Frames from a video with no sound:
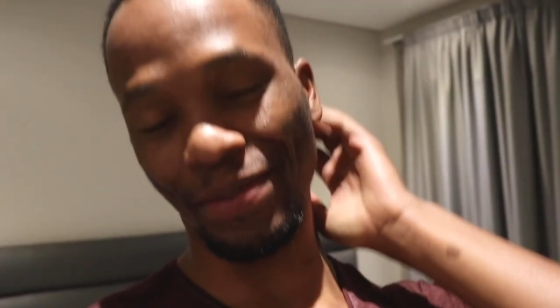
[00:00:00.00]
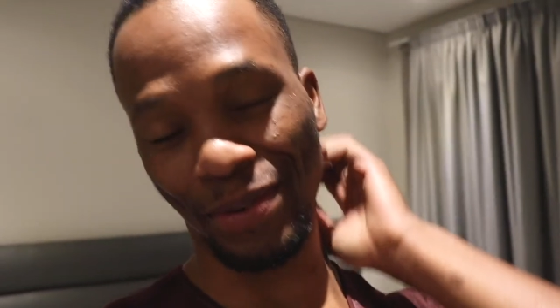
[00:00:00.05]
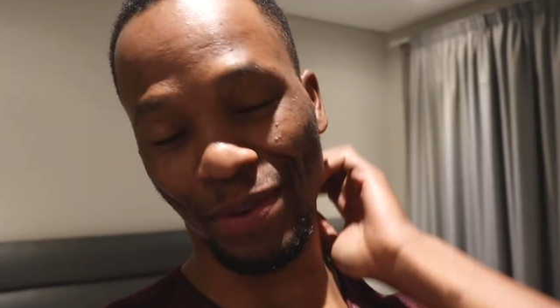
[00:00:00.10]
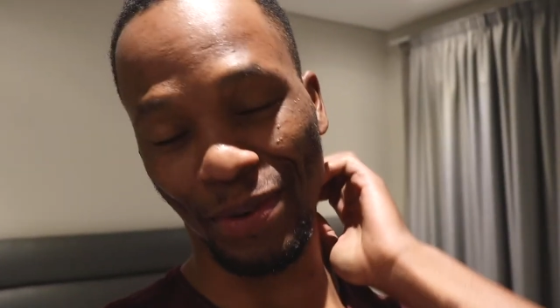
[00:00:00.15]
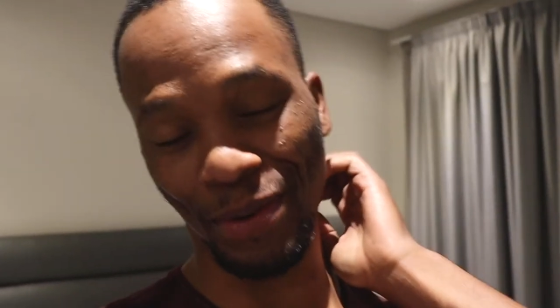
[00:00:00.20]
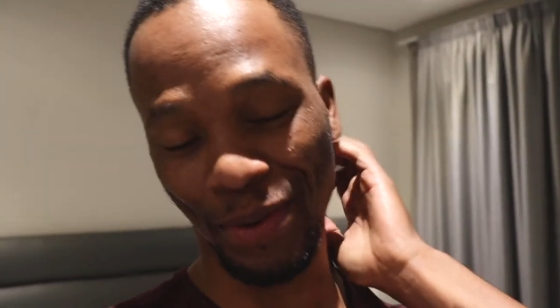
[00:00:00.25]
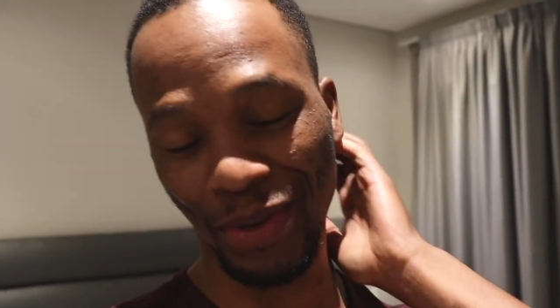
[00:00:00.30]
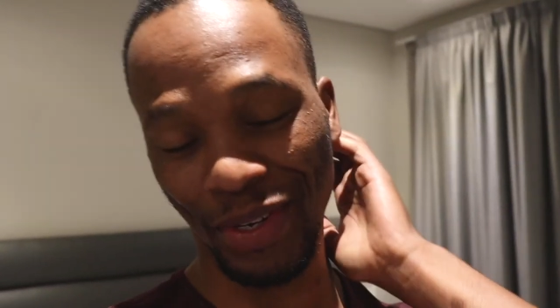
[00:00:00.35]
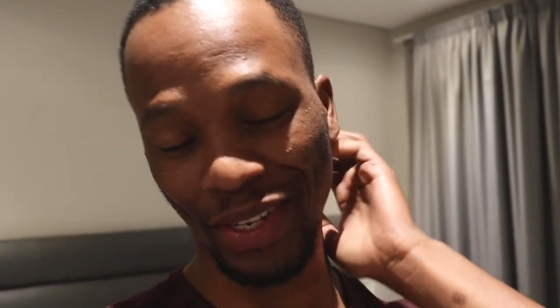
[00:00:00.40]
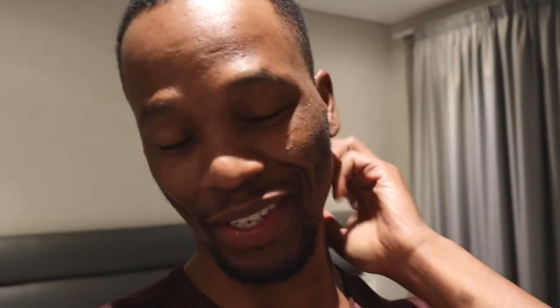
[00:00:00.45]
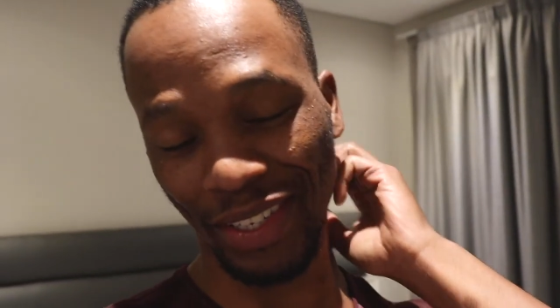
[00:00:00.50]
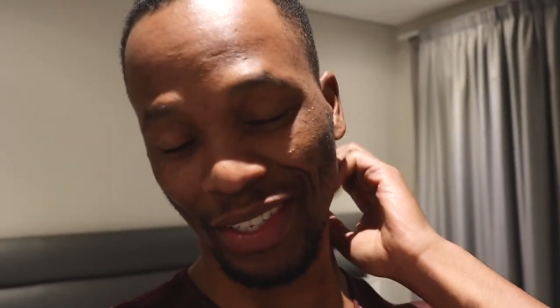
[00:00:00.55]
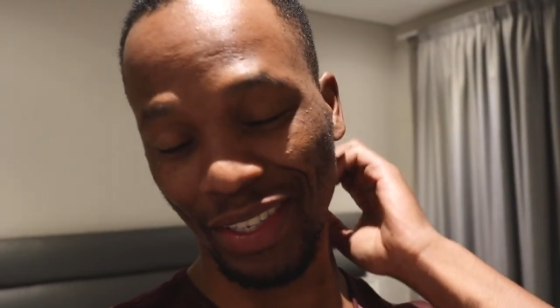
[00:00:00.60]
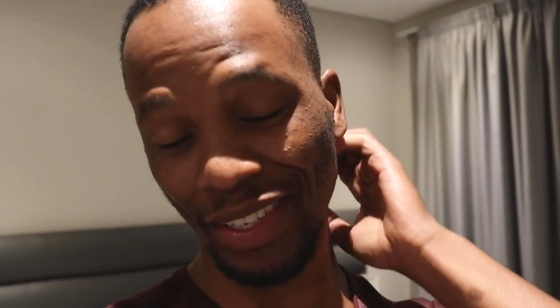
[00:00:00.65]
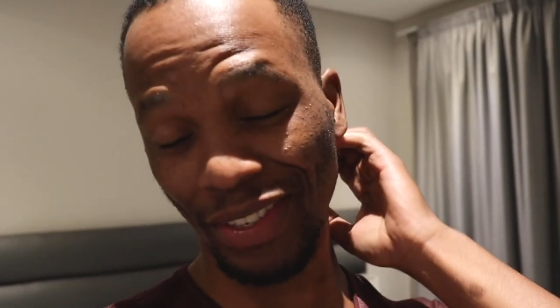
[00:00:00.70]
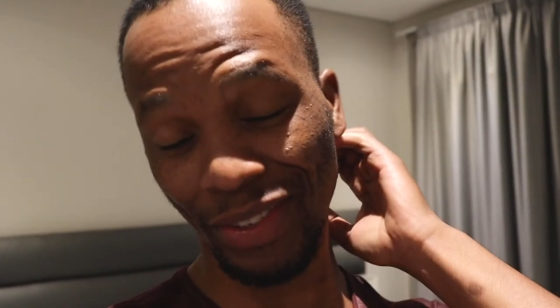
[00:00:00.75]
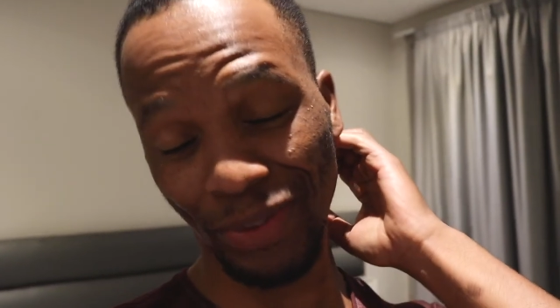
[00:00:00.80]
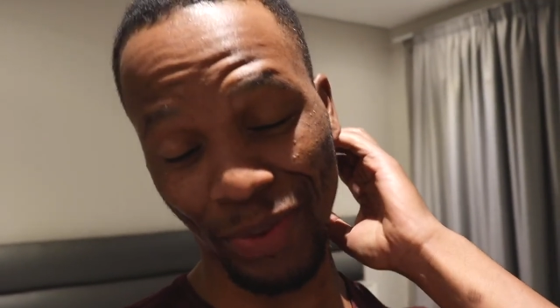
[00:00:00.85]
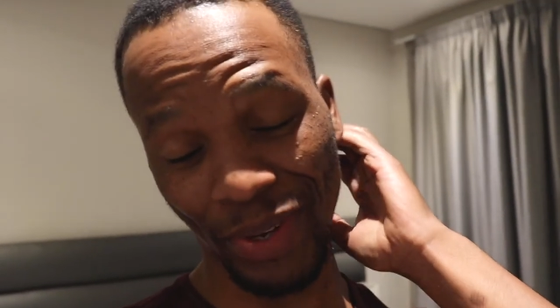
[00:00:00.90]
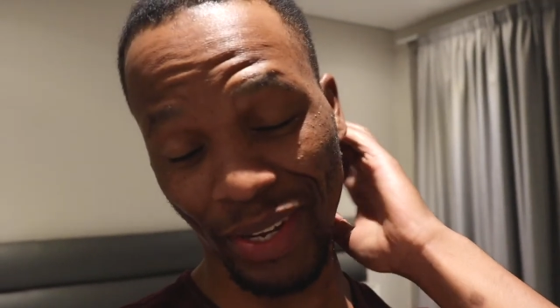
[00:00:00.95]
recordings,
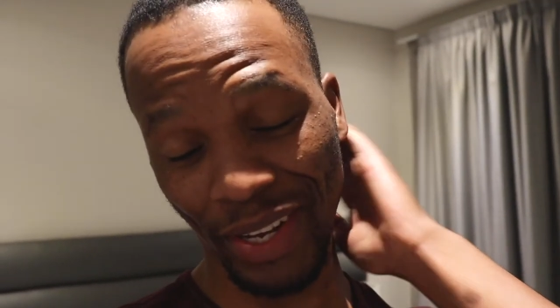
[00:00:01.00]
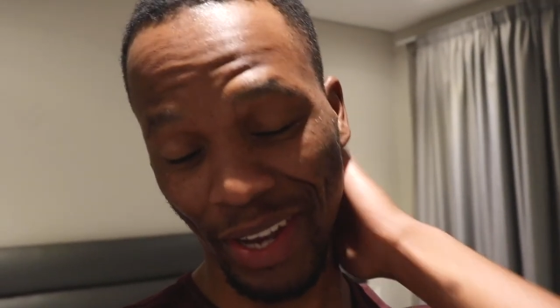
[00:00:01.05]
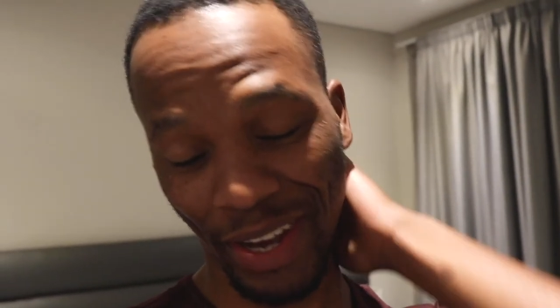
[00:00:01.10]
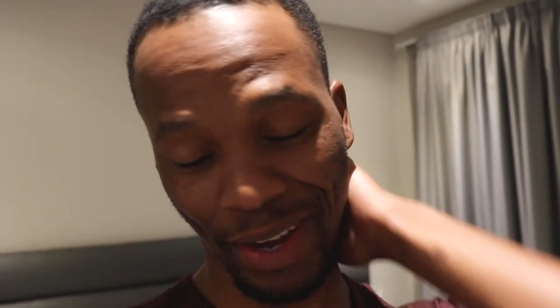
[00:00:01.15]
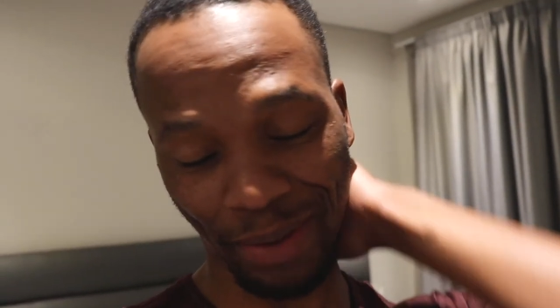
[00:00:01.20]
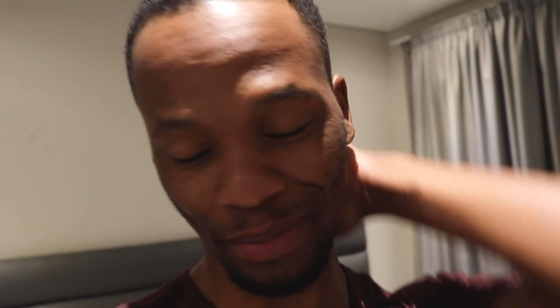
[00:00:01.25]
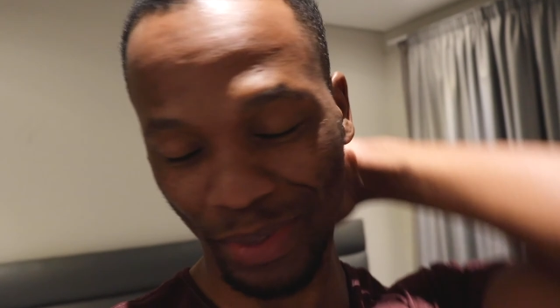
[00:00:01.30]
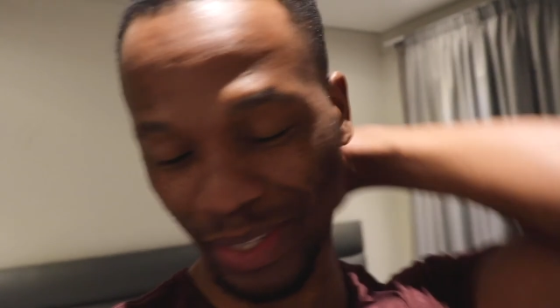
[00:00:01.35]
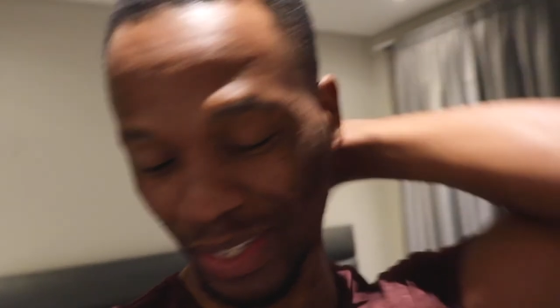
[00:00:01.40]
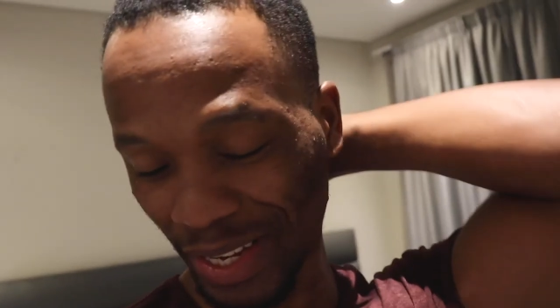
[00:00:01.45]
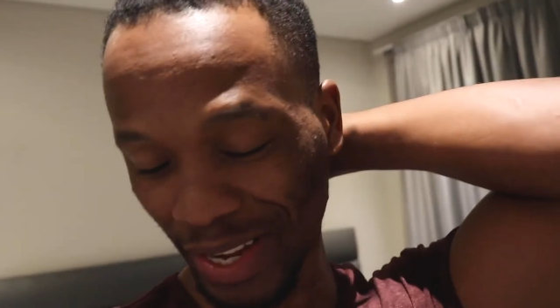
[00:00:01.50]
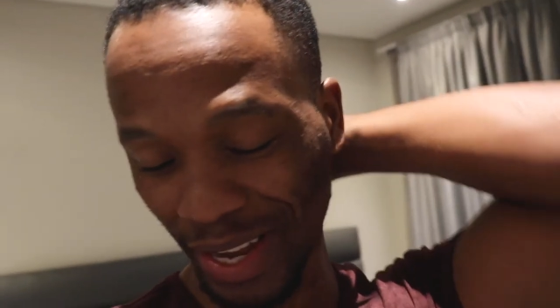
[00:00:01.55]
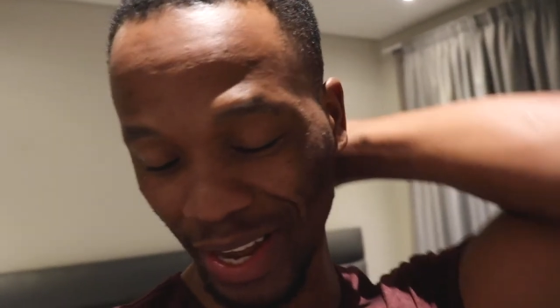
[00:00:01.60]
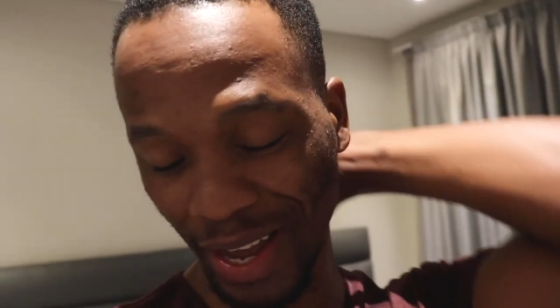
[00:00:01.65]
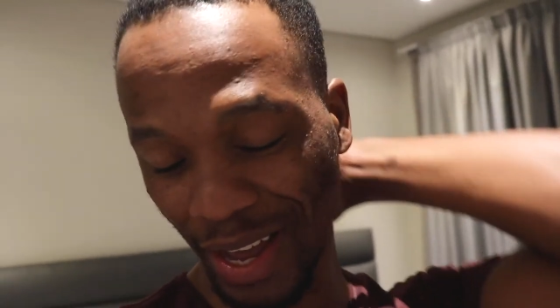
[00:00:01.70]
these recaps.